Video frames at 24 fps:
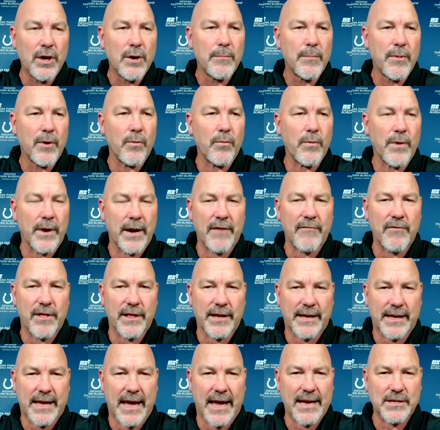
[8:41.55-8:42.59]
But whatever the
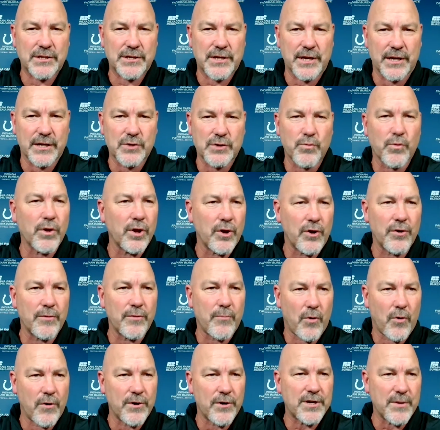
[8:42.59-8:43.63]
case is, we'll learn
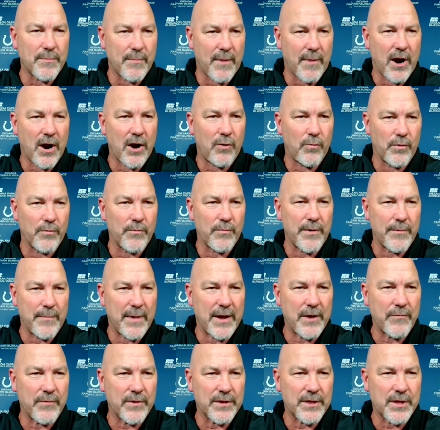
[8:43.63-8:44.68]
more tomorrow when we
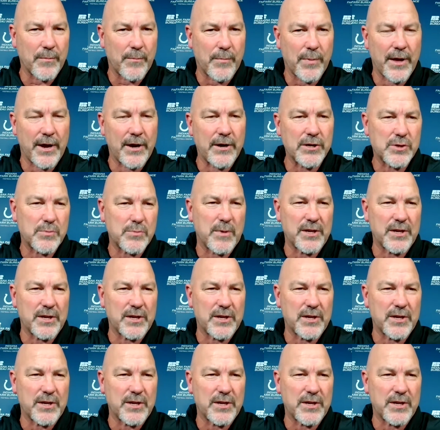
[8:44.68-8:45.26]
meet with the players.